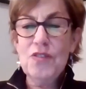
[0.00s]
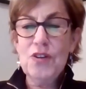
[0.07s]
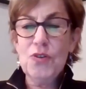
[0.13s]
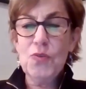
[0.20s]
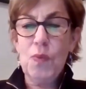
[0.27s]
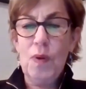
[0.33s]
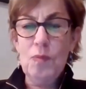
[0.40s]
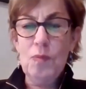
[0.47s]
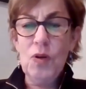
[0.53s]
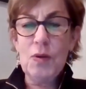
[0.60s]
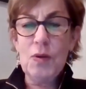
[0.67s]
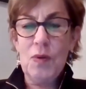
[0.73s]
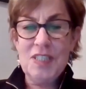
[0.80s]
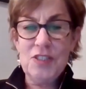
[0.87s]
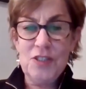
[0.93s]
uh, there's one
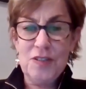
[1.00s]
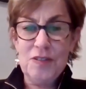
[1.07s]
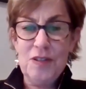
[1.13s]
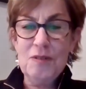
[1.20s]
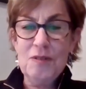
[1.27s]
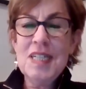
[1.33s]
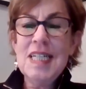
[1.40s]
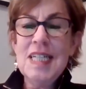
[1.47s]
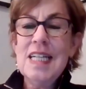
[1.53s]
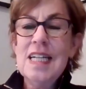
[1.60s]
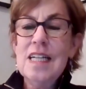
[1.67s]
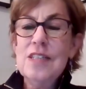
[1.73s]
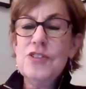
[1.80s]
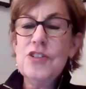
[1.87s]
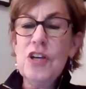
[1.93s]
more question, though.
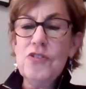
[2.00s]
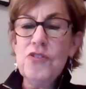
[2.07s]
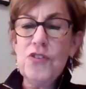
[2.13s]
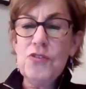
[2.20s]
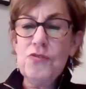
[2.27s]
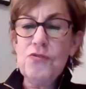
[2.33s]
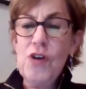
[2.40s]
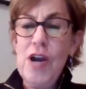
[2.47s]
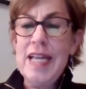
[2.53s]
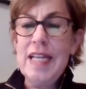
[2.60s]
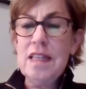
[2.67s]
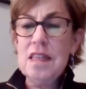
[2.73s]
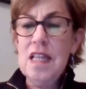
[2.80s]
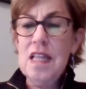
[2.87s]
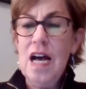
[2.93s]
Does the
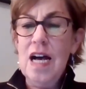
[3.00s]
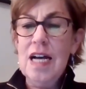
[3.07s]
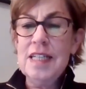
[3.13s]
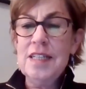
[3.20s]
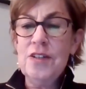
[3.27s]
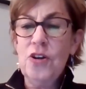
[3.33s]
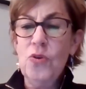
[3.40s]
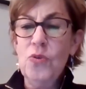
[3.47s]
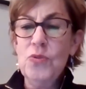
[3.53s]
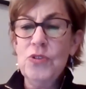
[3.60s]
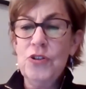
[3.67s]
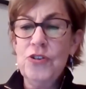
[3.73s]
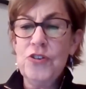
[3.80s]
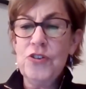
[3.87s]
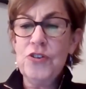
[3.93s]
freight line
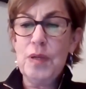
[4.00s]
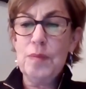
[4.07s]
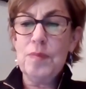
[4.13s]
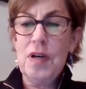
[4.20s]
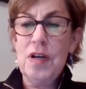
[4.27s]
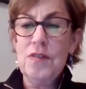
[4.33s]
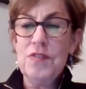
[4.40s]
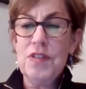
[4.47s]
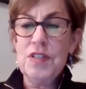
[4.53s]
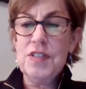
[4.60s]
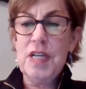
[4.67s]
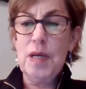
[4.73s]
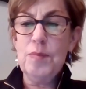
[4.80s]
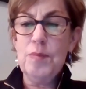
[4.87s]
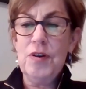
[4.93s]
ownership of the
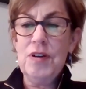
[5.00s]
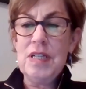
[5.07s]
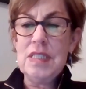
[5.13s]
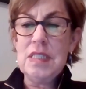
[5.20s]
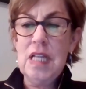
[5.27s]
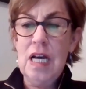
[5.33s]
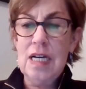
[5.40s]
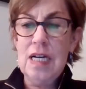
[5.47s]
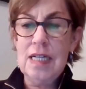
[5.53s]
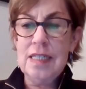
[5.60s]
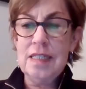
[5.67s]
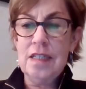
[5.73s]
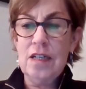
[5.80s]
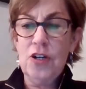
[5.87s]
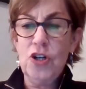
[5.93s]
Danbury
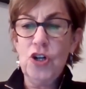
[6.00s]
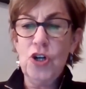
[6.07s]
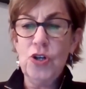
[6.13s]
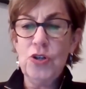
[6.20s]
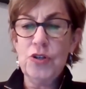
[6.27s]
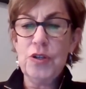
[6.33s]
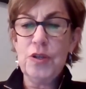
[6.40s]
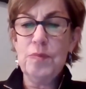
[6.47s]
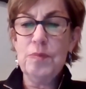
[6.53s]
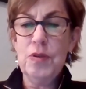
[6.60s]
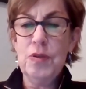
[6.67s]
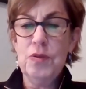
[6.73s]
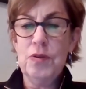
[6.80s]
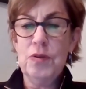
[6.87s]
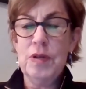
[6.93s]
line hurt
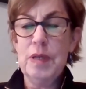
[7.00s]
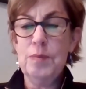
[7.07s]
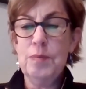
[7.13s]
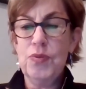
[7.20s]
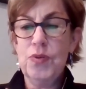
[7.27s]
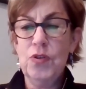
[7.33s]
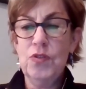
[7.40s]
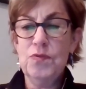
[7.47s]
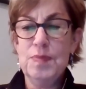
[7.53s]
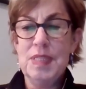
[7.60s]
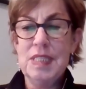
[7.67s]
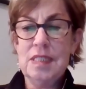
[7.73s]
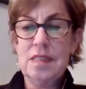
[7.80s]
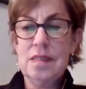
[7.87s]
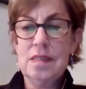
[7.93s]
commuter
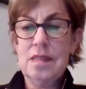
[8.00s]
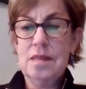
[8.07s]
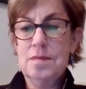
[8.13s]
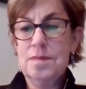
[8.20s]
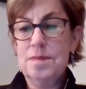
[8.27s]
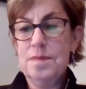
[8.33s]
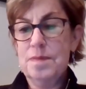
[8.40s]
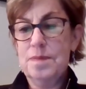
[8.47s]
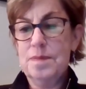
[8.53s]
improvements?